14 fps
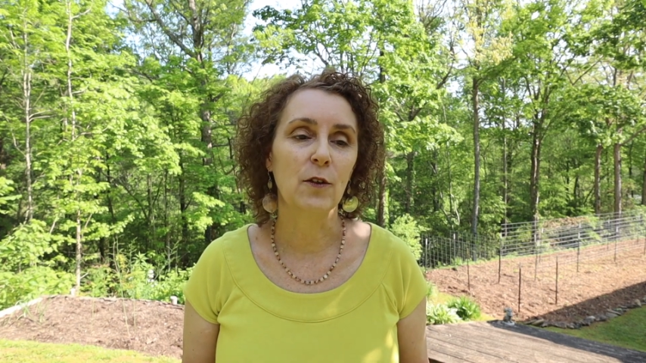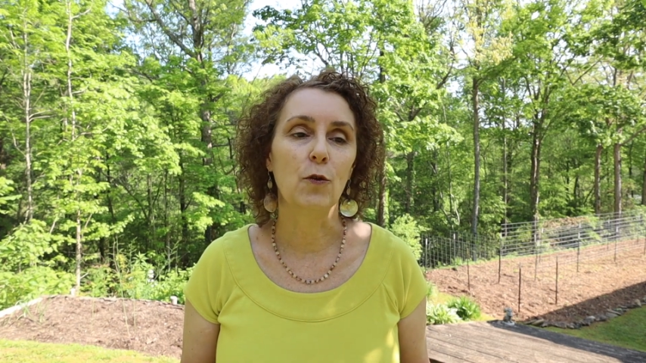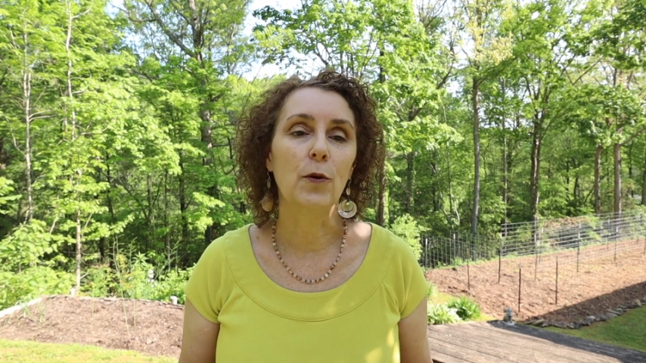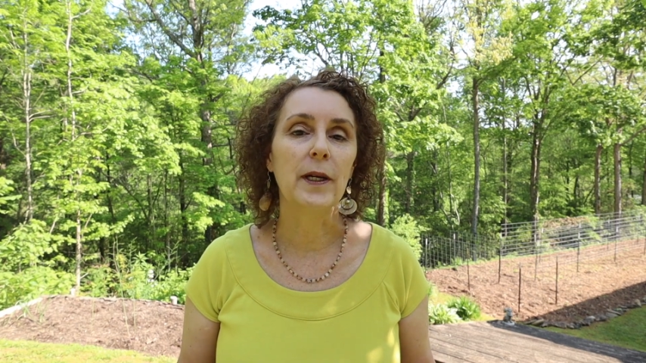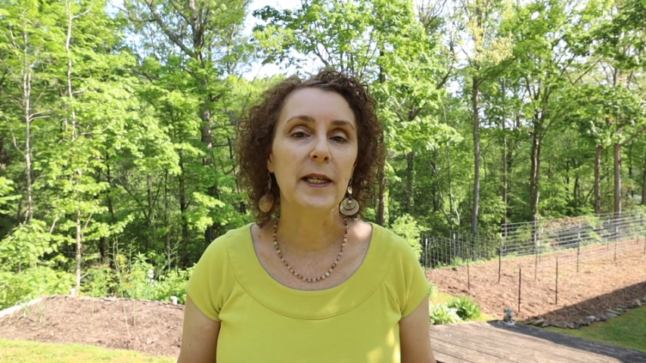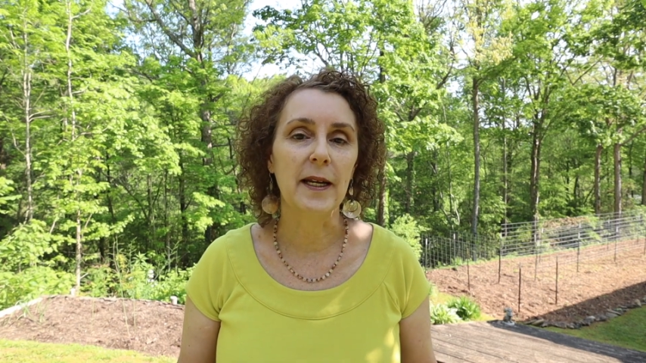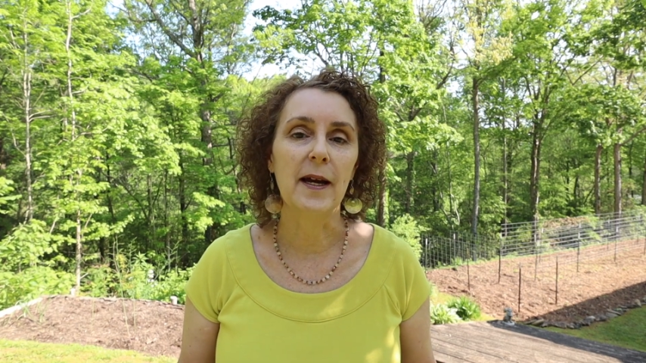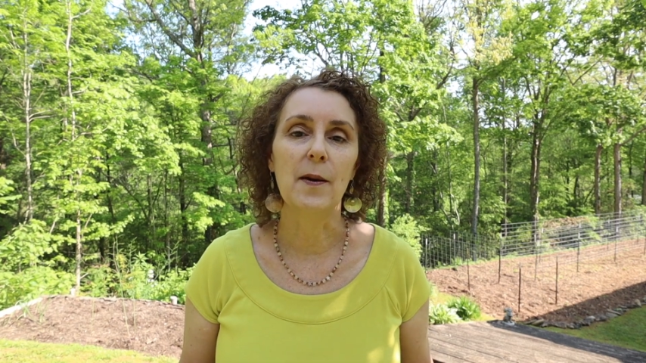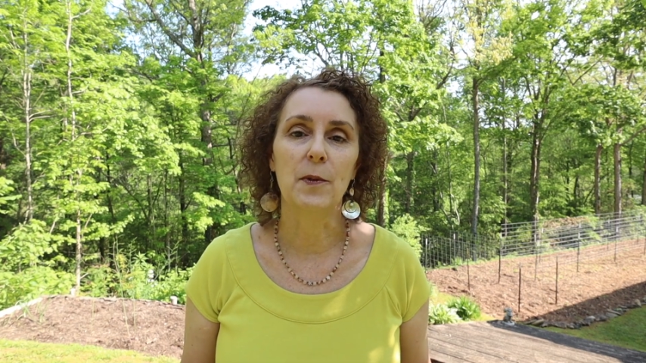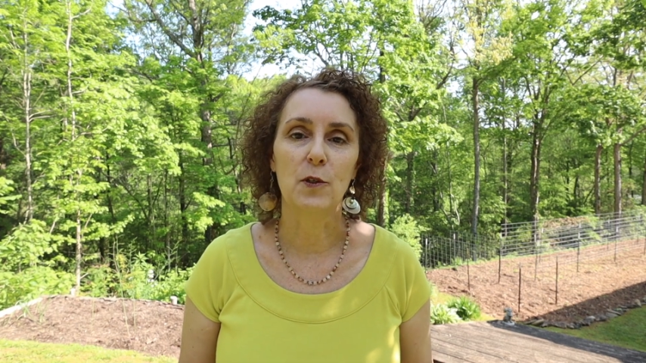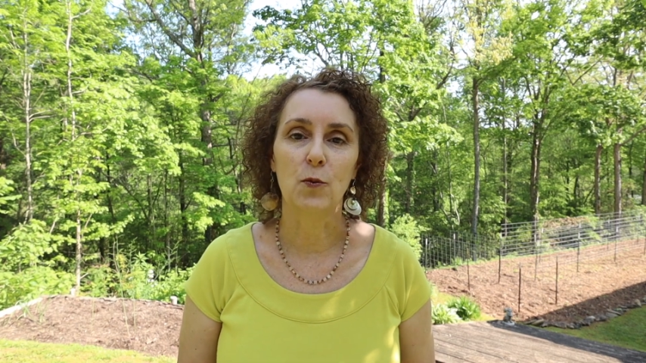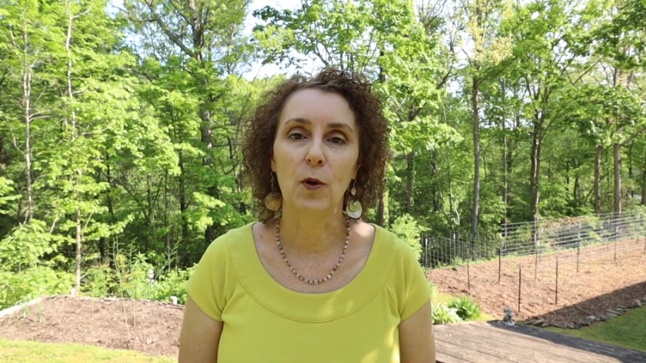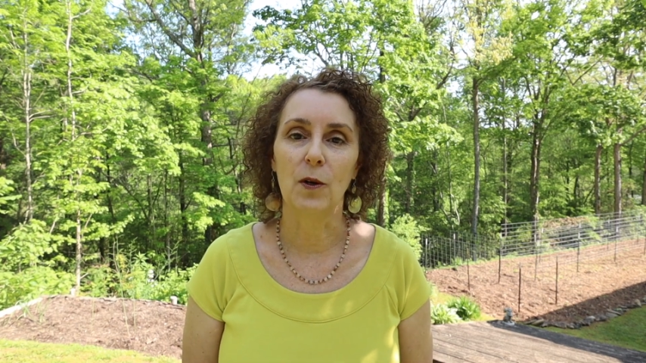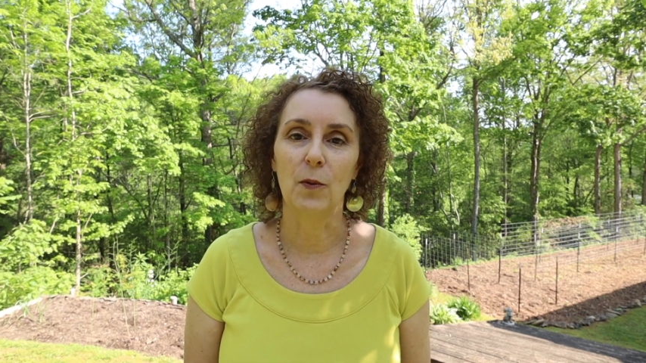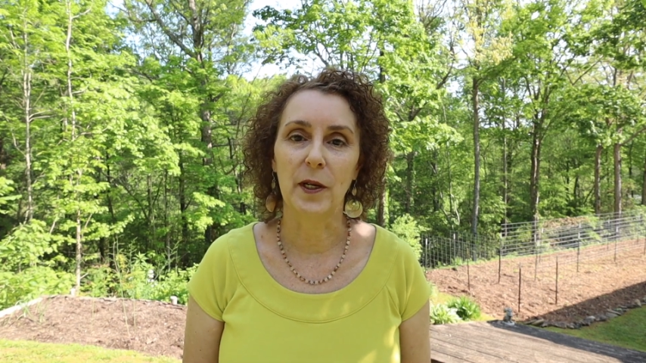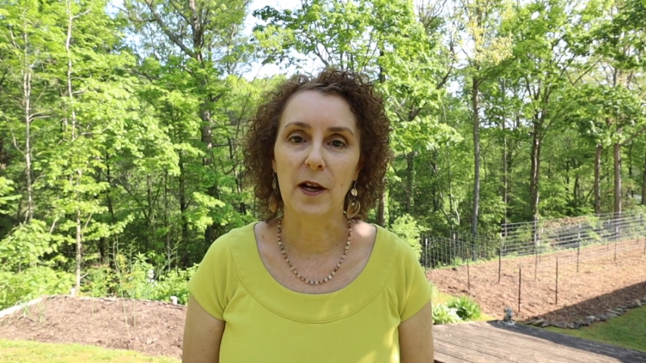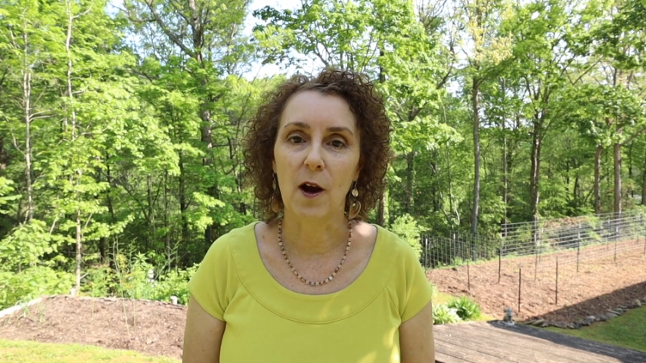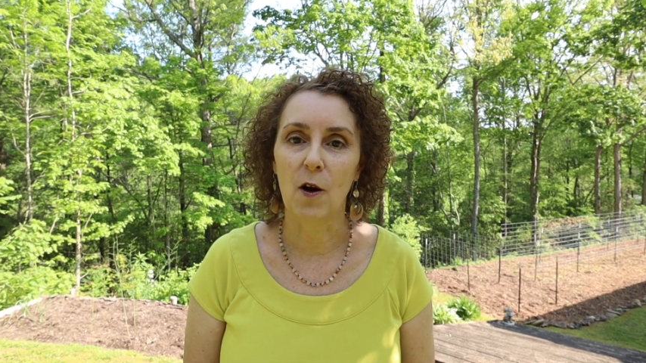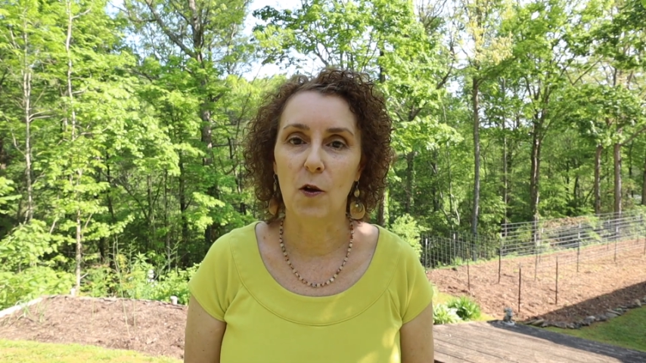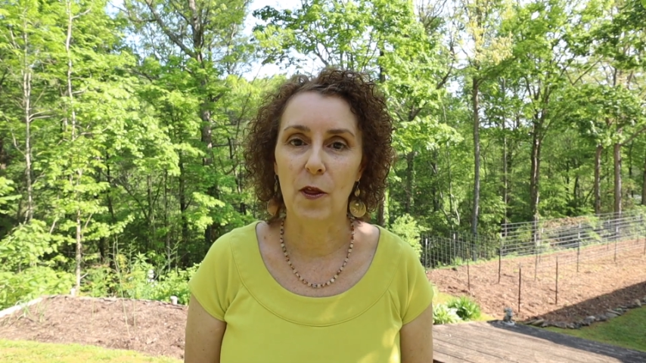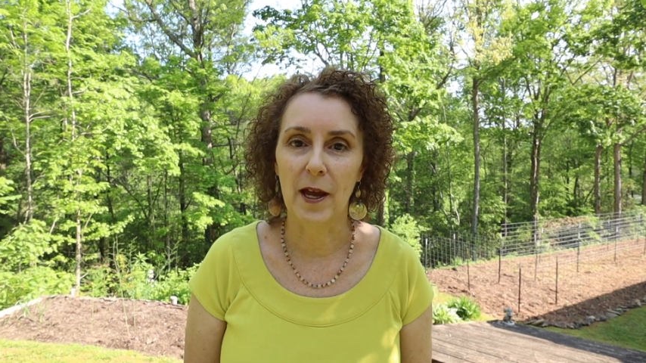Green up is what we
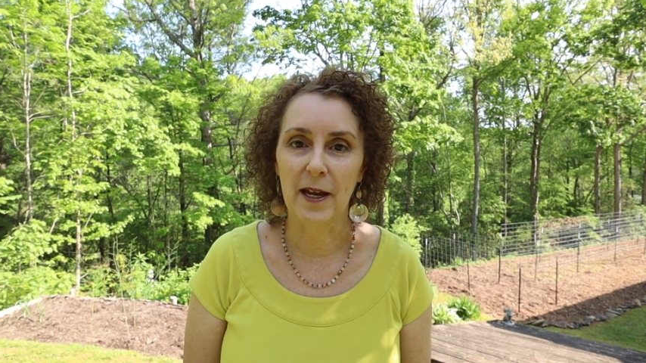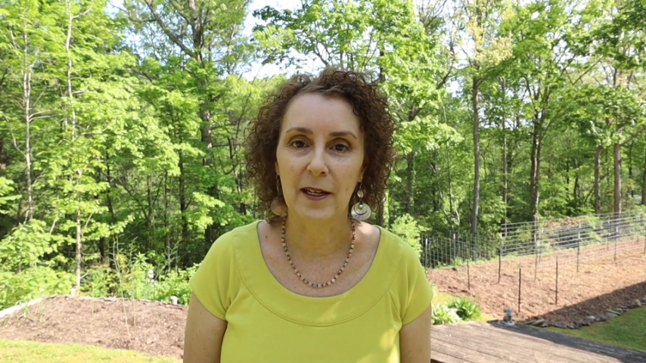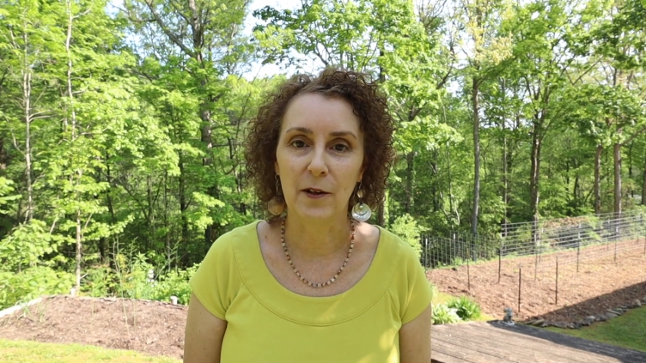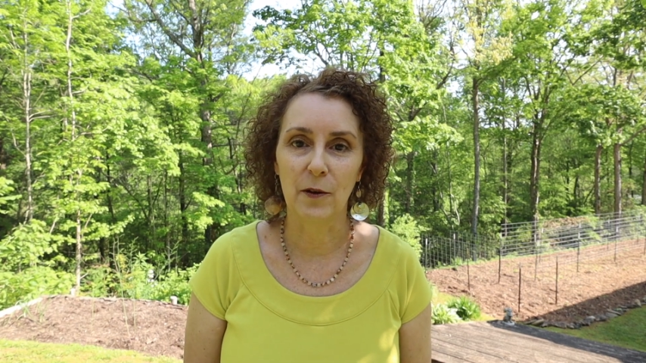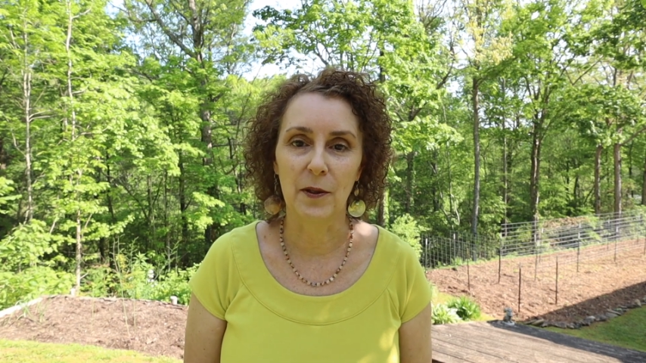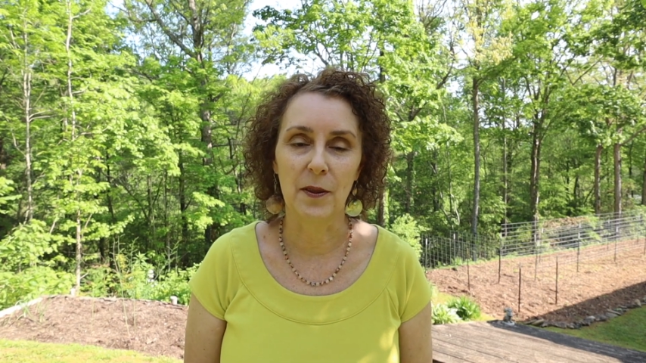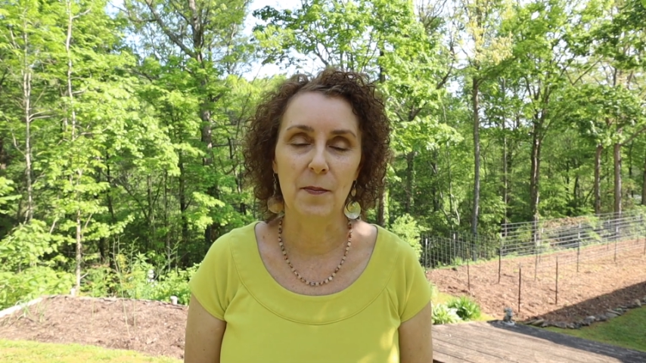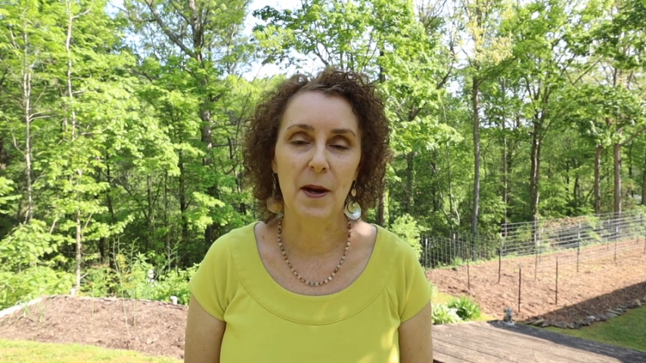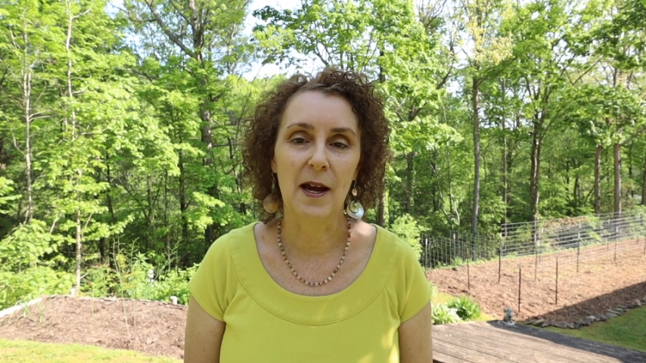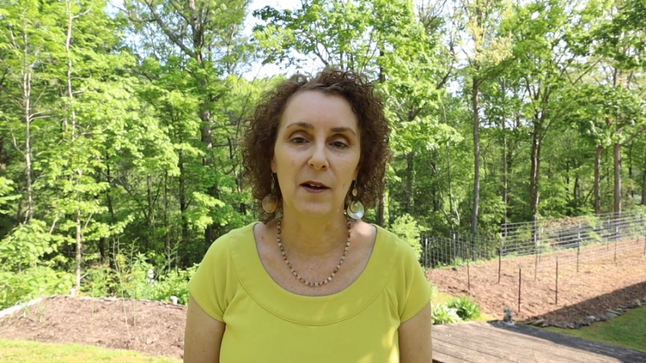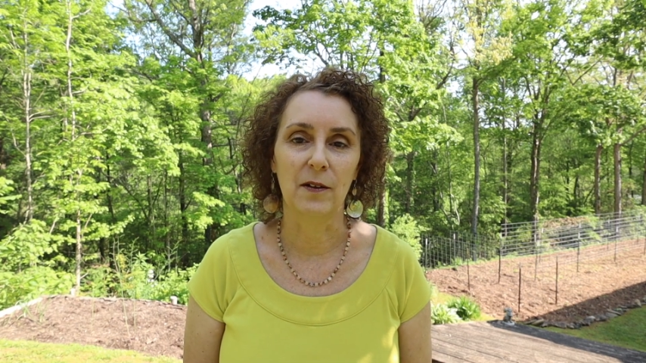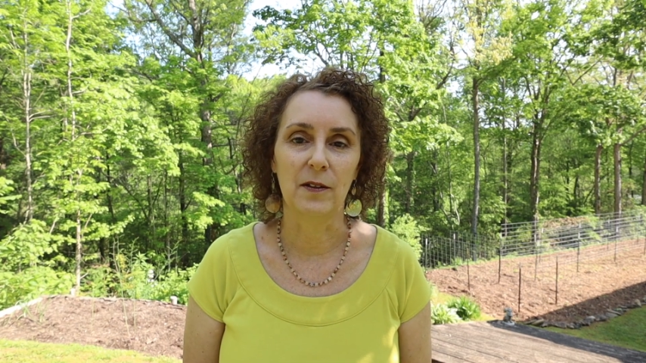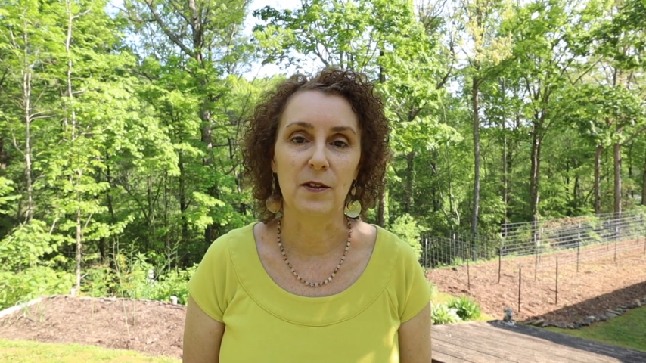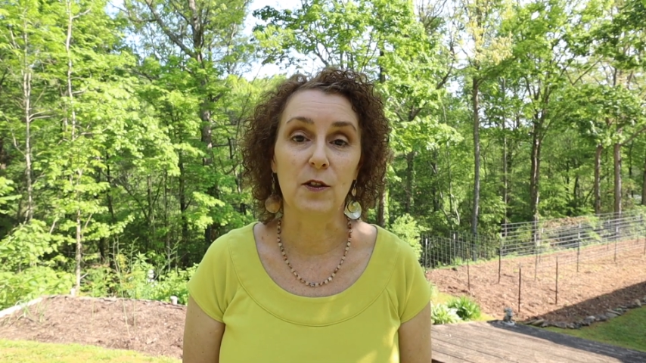call that here in the mountains.